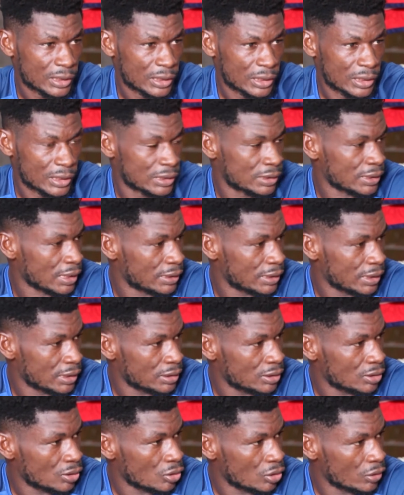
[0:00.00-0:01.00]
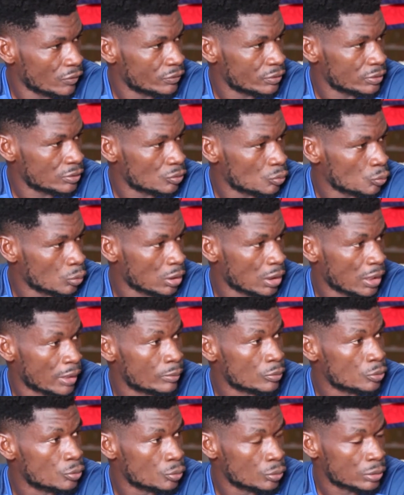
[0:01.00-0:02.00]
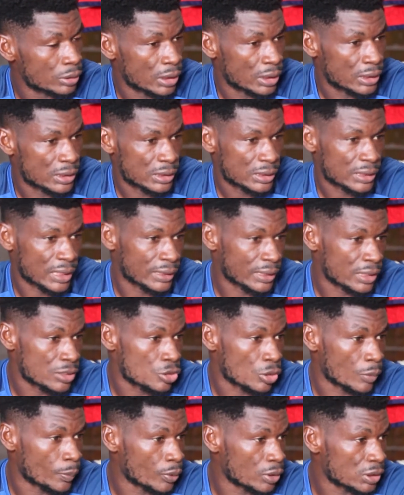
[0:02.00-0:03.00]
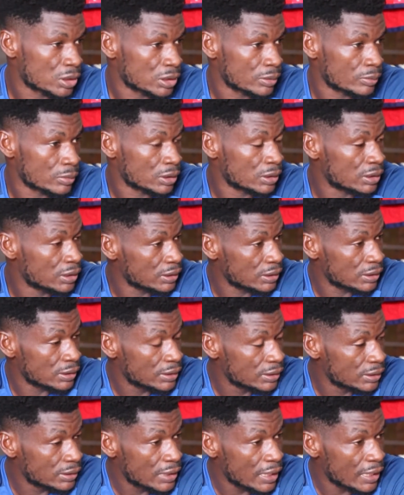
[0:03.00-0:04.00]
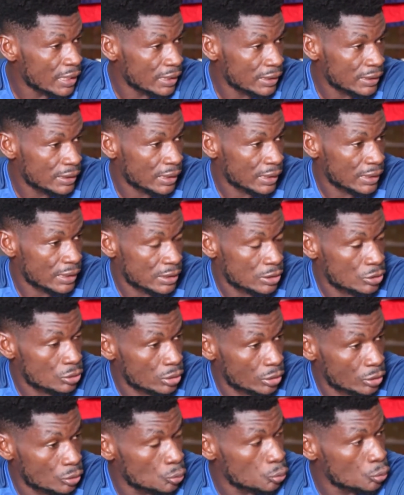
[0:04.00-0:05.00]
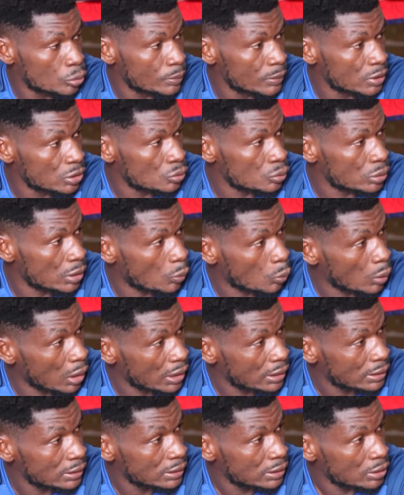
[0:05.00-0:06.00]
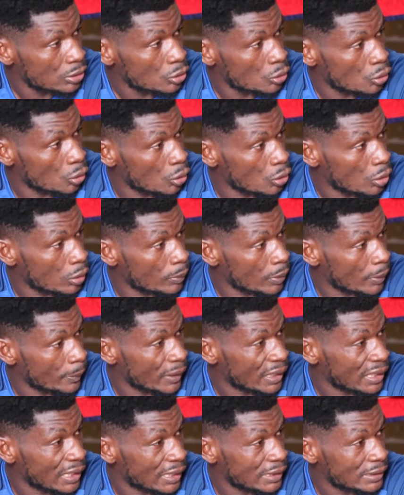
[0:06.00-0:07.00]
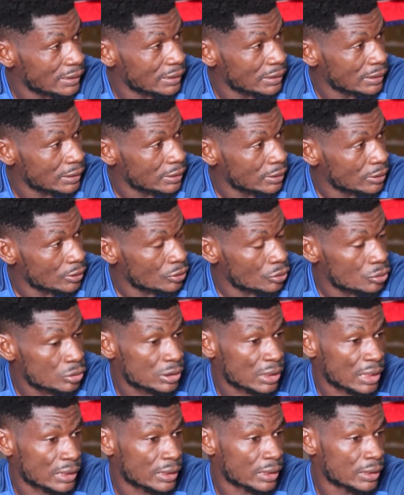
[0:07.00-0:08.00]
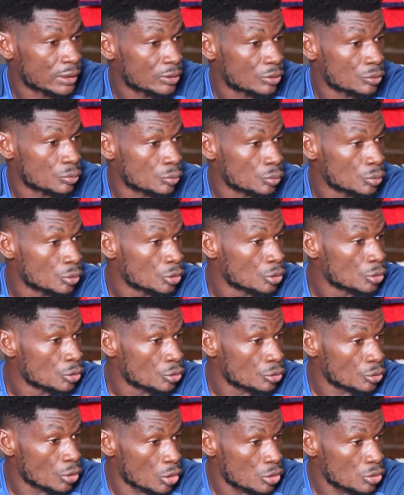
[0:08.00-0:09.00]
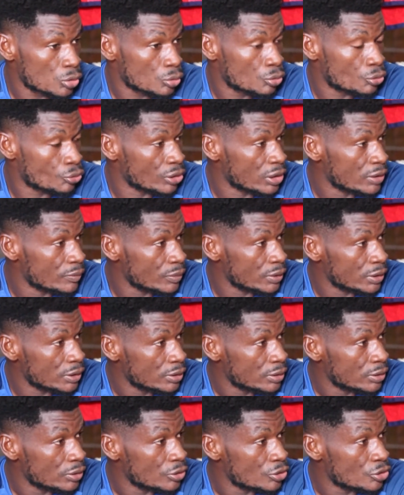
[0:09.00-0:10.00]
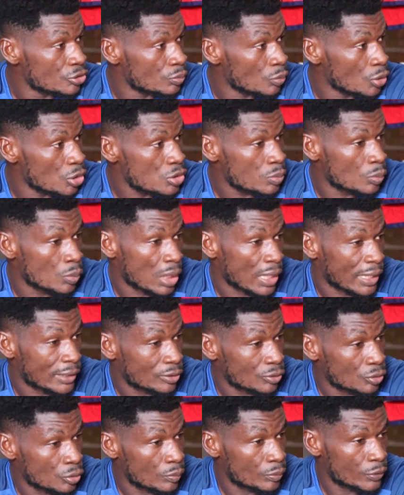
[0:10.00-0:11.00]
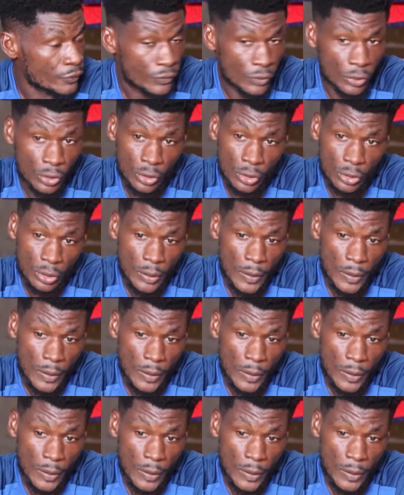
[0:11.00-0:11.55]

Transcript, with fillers: he started loving what I'm doing and he started supporting me. There, that is, it took me to the one called Papayati, He started to also train me small, small at home before